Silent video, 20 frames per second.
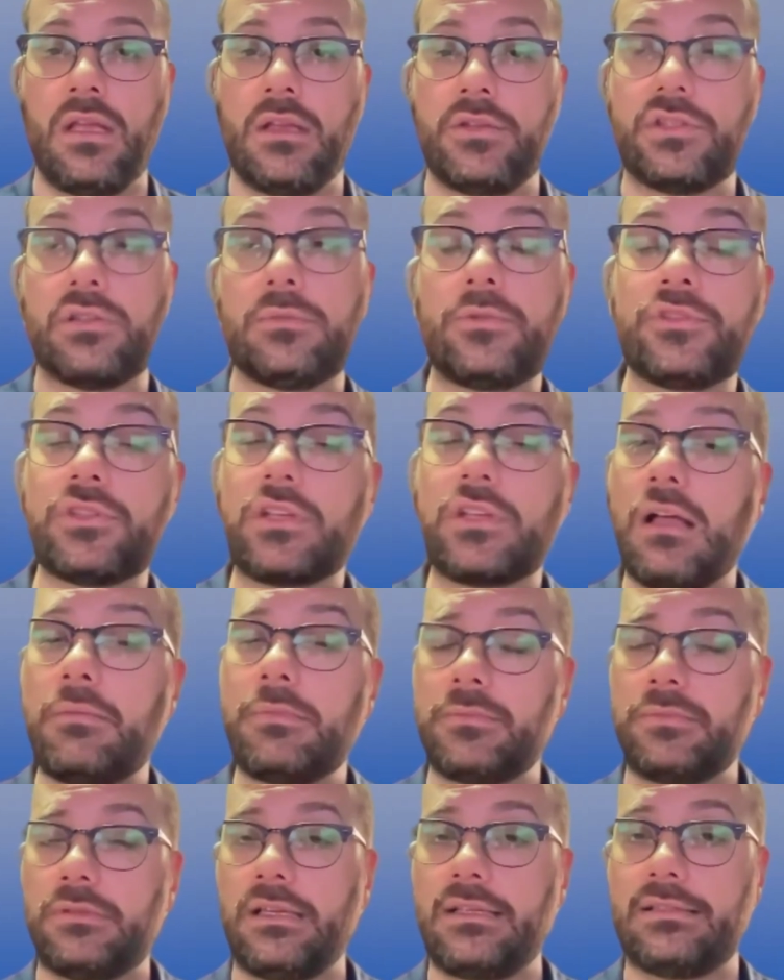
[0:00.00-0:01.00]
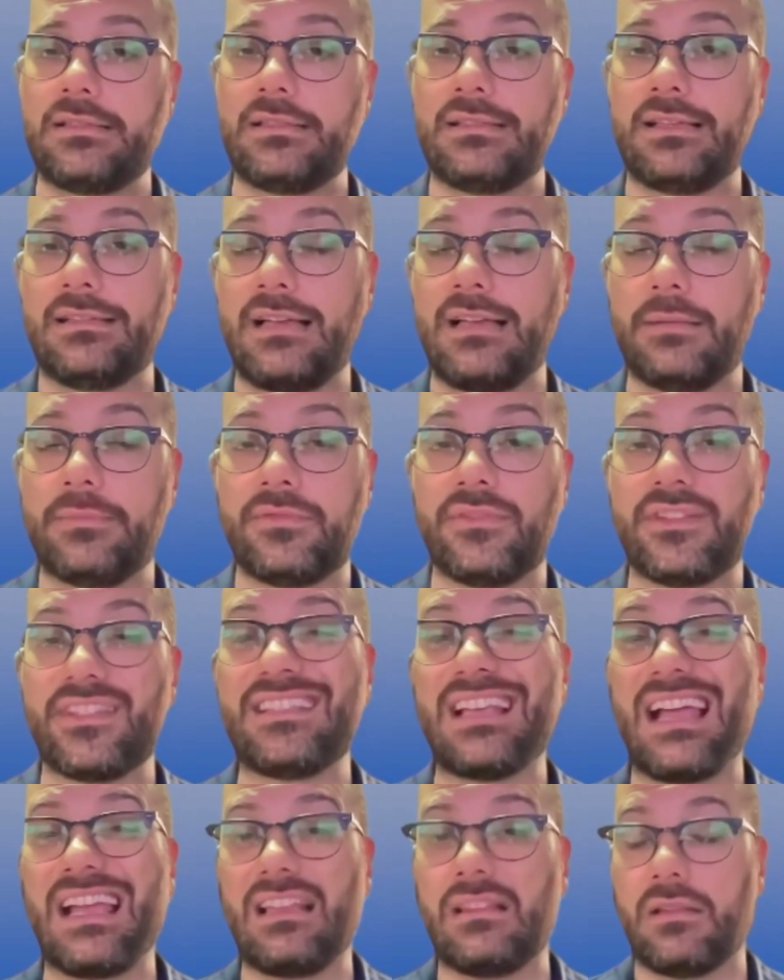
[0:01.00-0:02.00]
So the most common place is on top of a
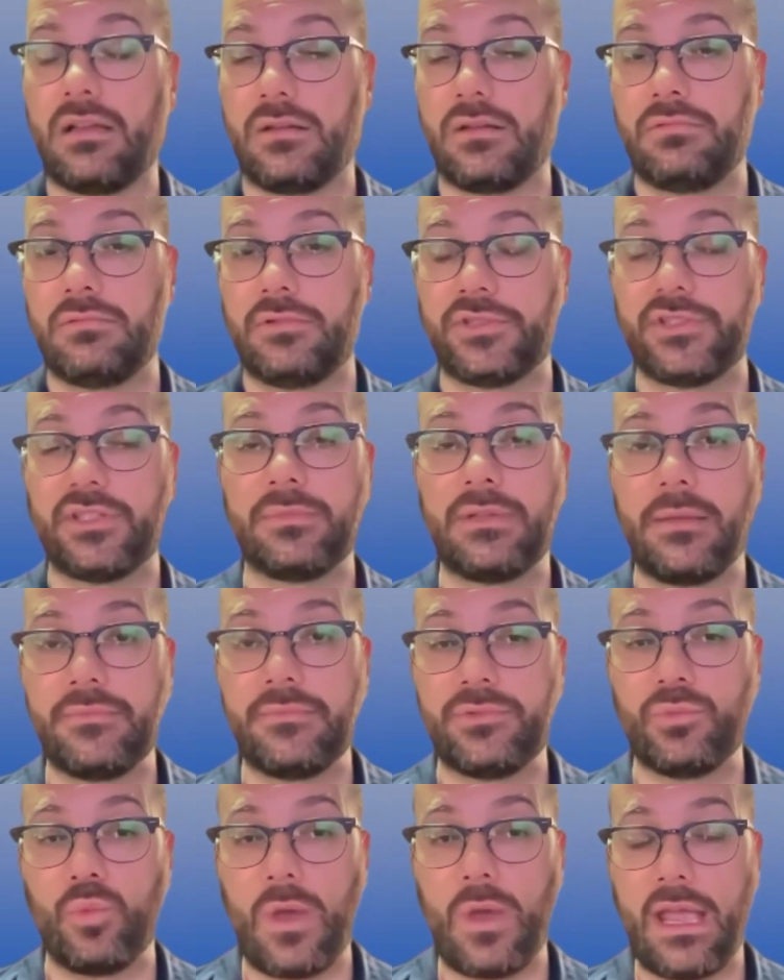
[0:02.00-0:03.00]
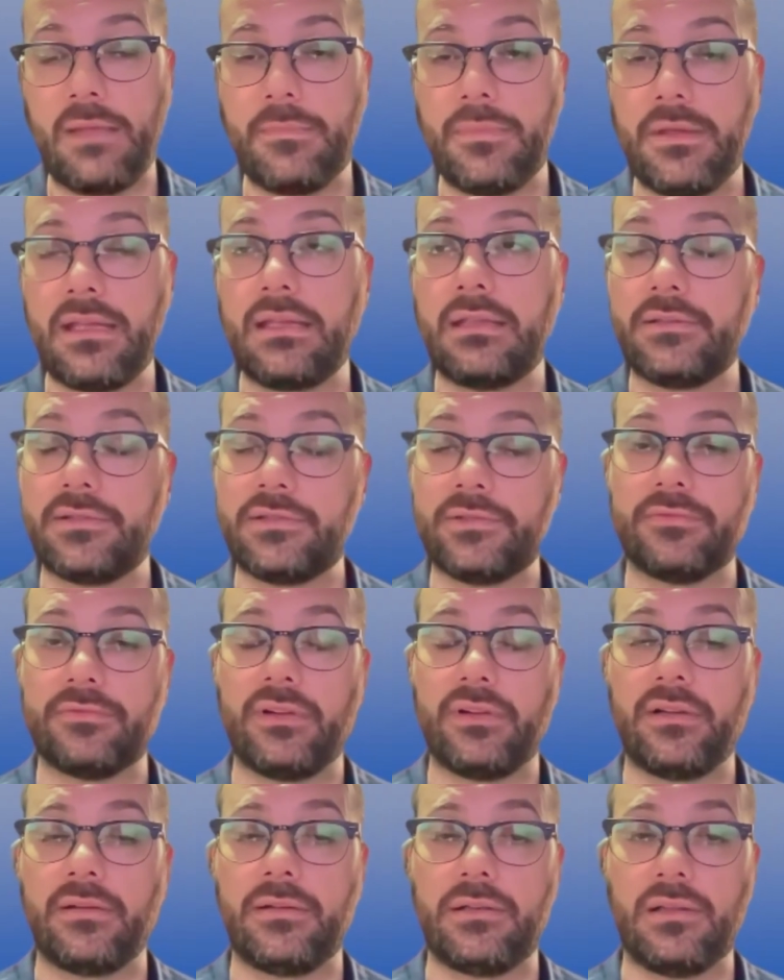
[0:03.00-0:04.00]
silo, or sometimes weigh bins or
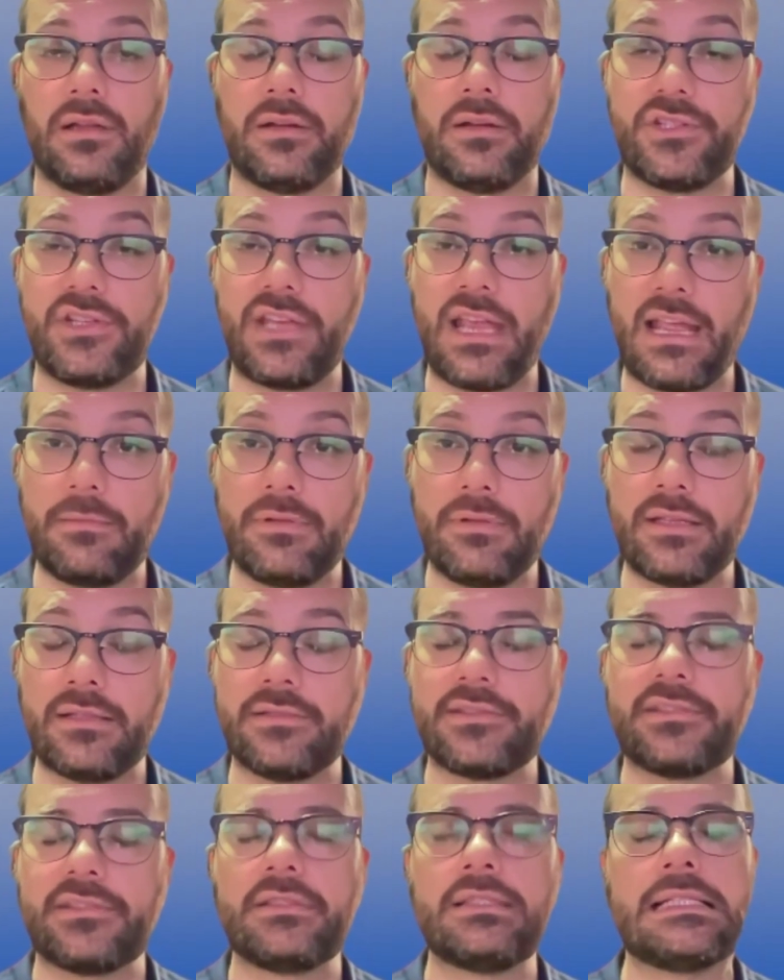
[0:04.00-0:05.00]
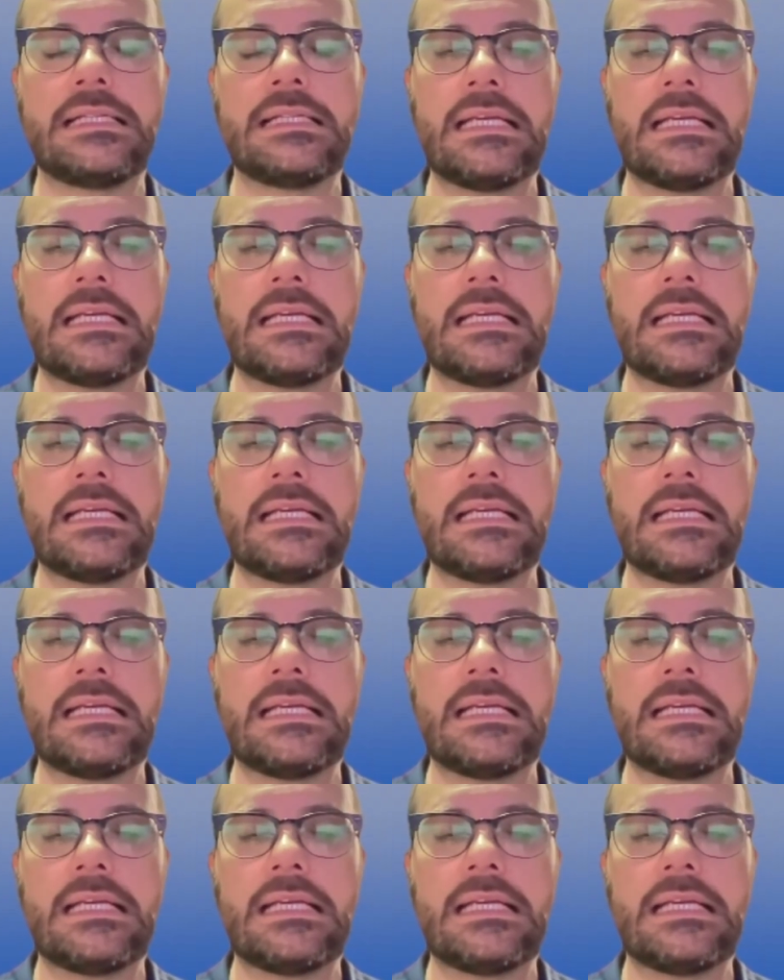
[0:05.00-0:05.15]
very large day bins.